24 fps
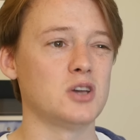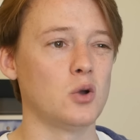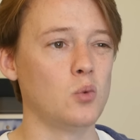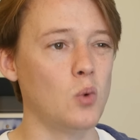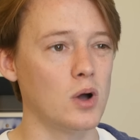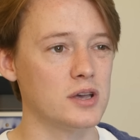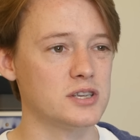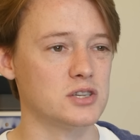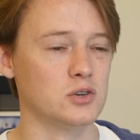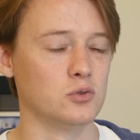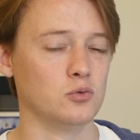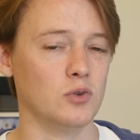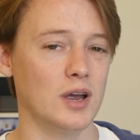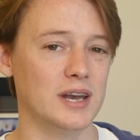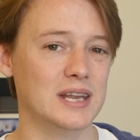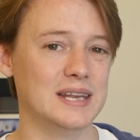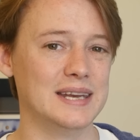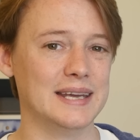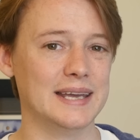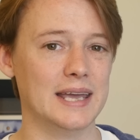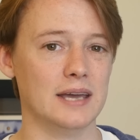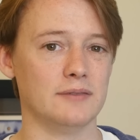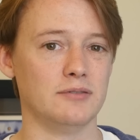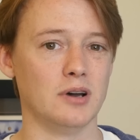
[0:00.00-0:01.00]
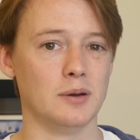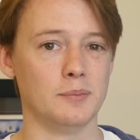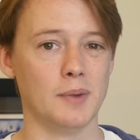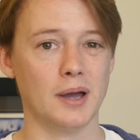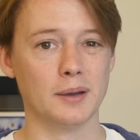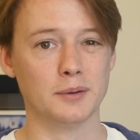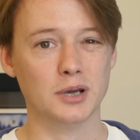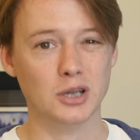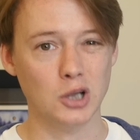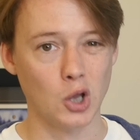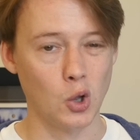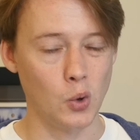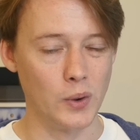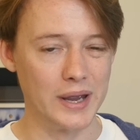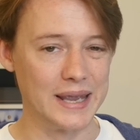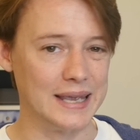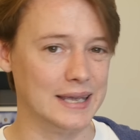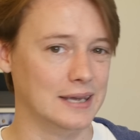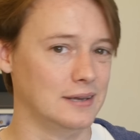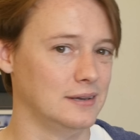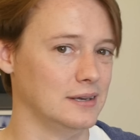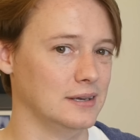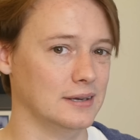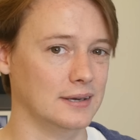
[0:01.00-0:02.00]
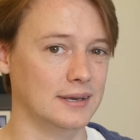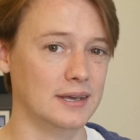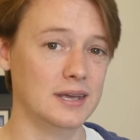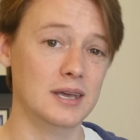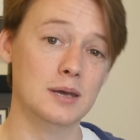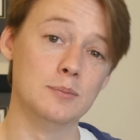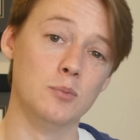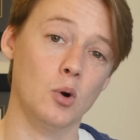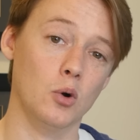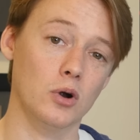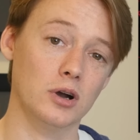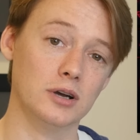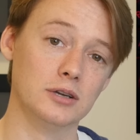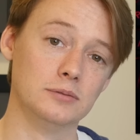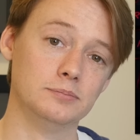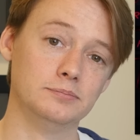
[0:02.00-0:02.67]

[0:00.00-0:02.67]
I wasn't ready to give up my glowing key keyboard.